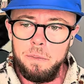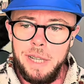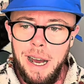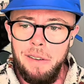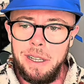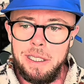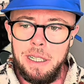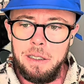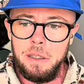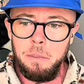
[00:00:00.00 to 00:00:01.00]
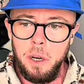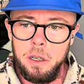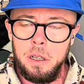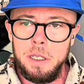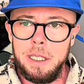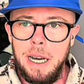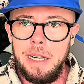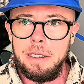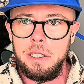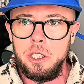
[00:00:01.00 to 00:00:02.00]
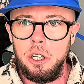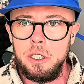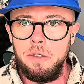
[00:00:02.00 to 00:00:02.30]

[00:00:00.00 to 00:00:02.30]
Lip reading: directing models and sort